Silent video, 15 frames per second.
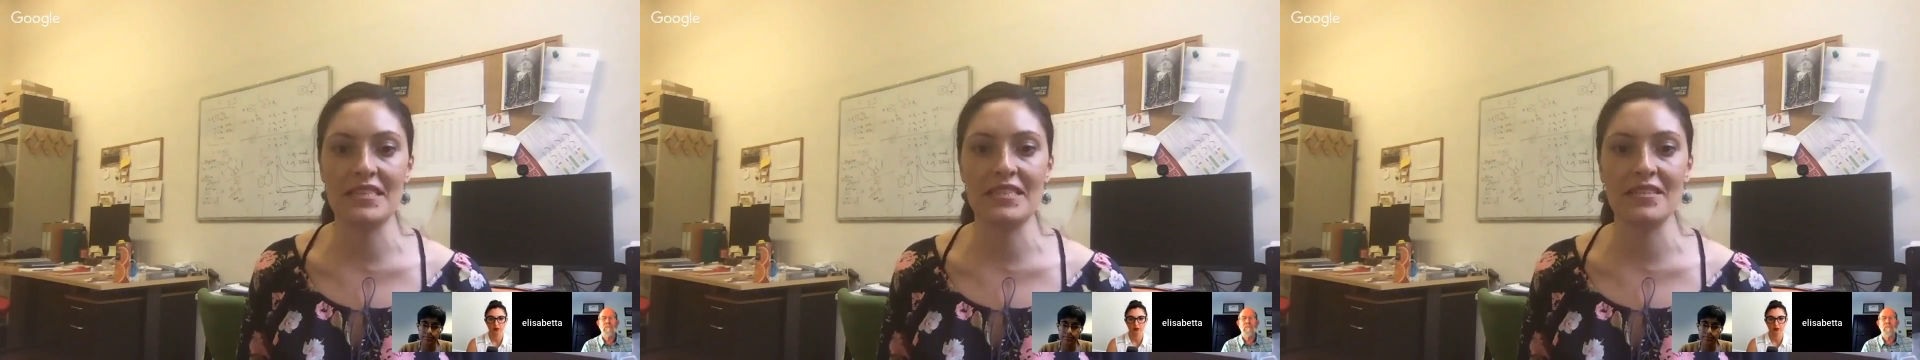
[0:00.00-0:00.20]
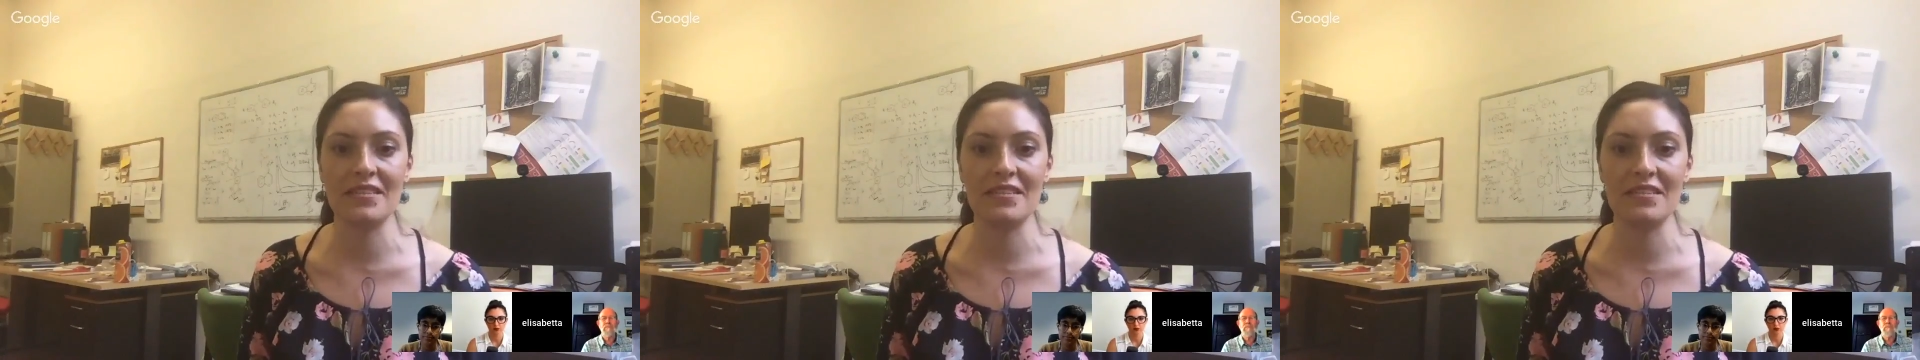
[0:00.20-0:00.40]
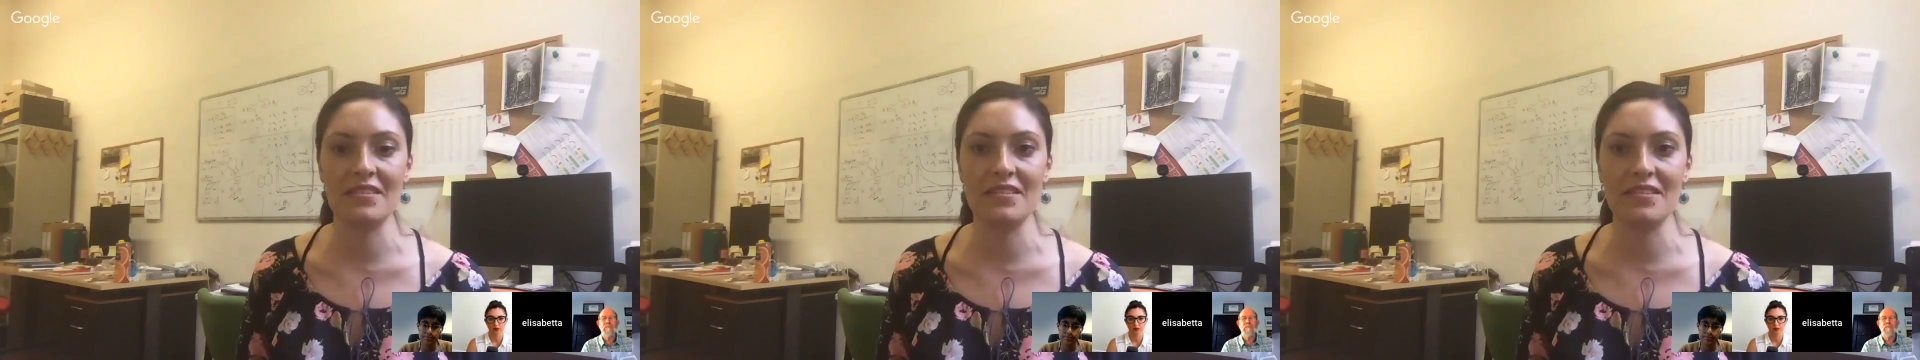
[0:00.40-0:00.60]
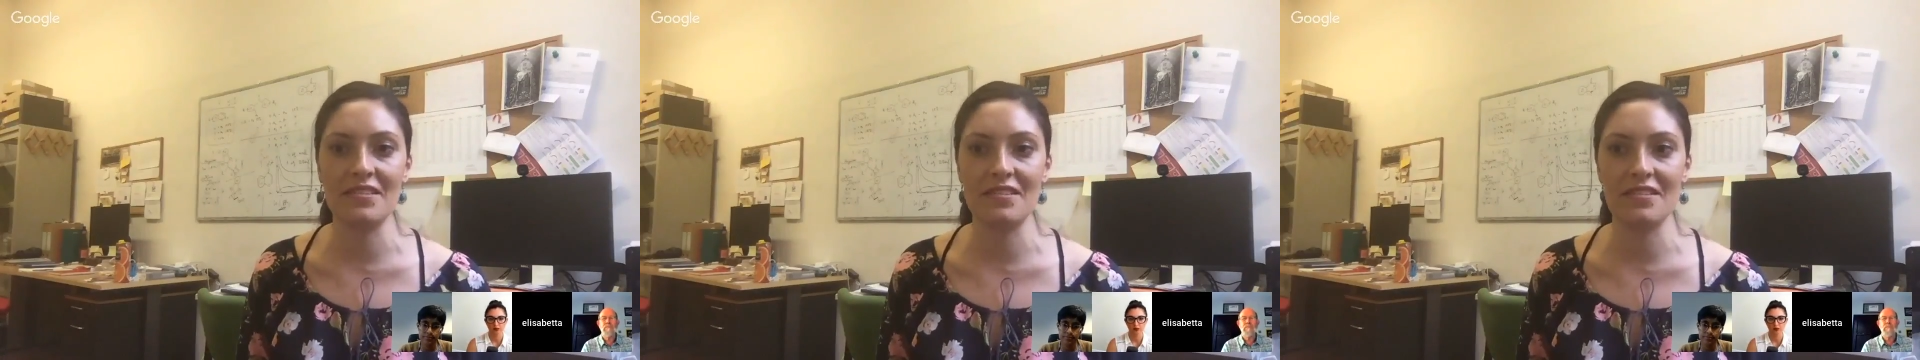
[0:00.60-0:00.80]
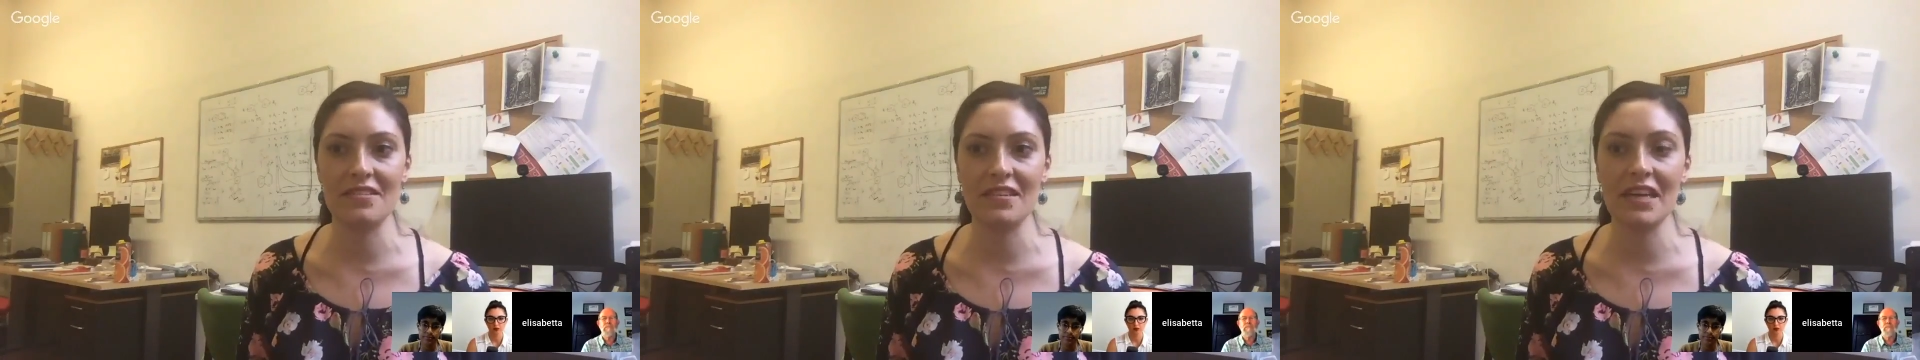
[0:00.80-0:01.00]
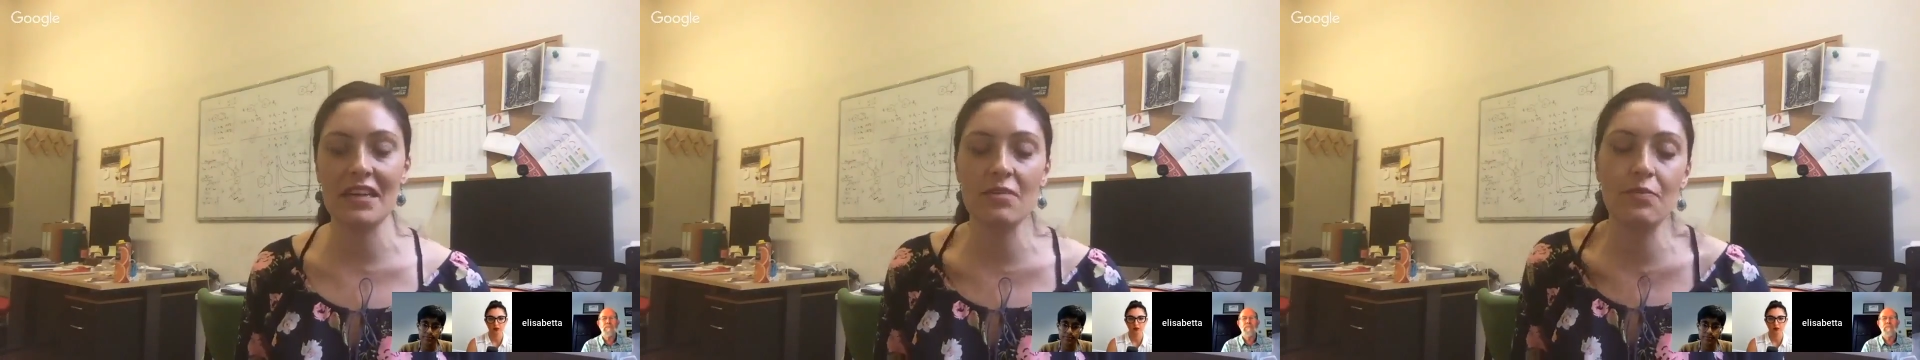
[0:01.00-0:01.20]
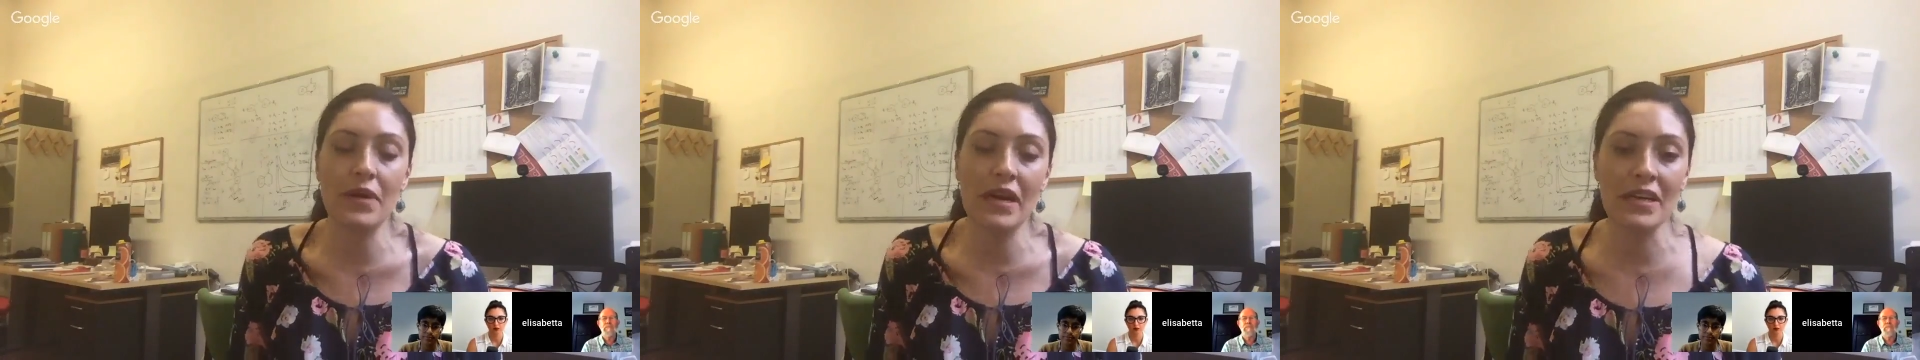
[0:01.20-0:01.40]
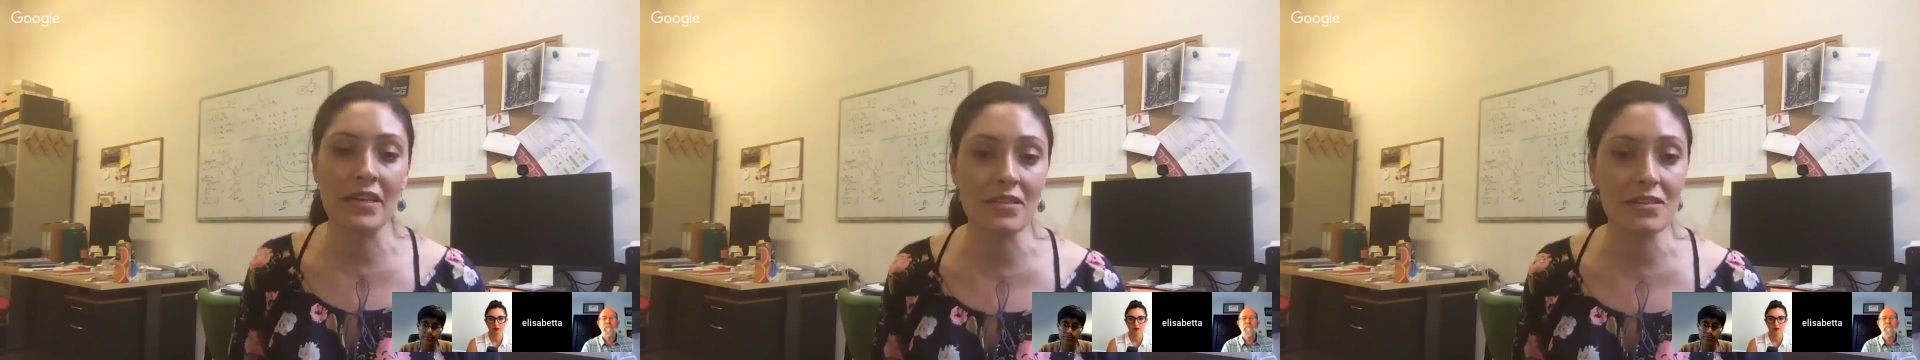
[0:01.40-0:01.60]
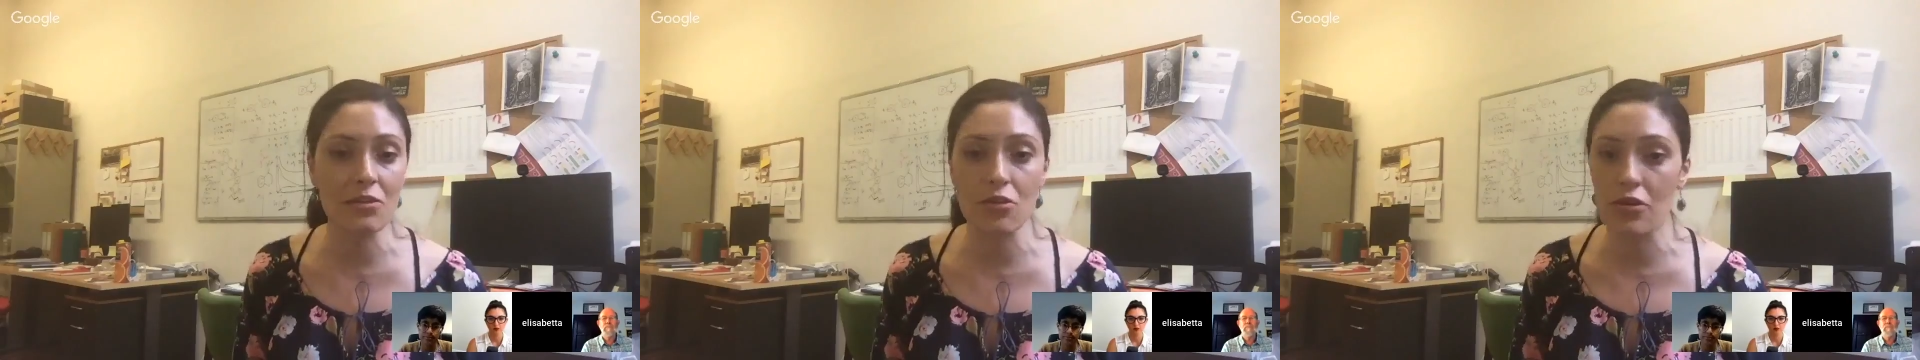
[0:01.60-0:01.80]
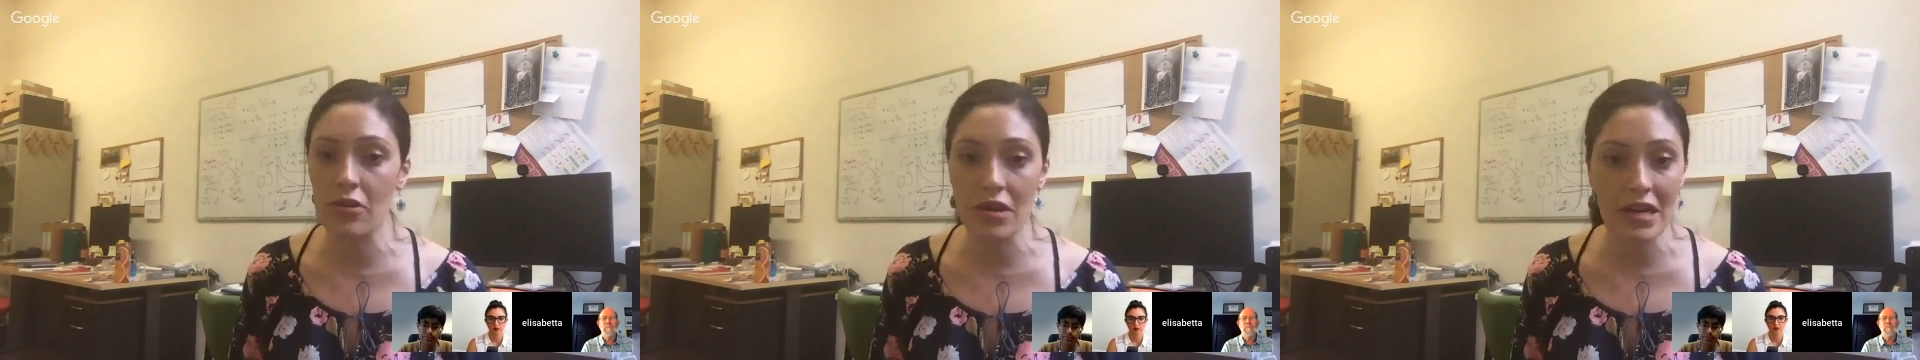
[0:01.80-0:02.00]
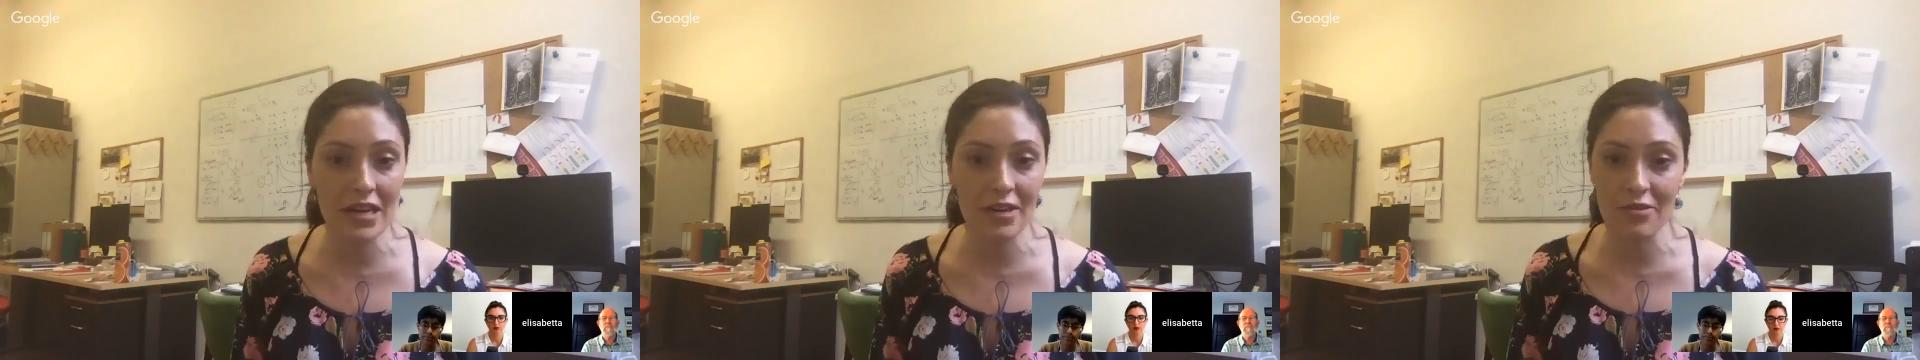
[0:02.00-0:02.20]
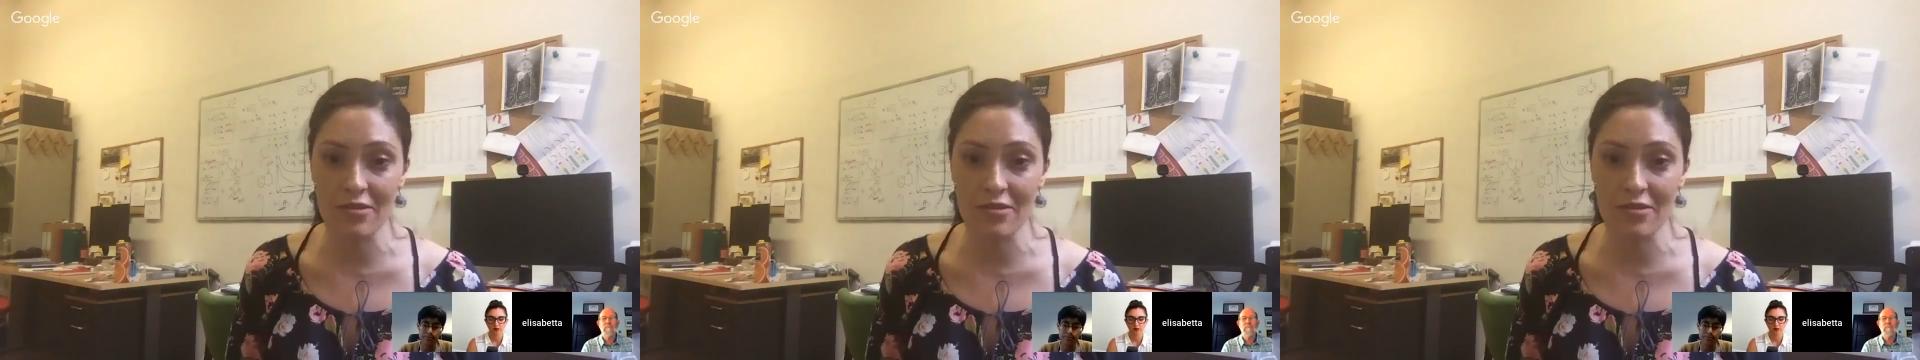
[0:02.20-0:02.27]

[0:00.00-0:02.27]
get pregnant so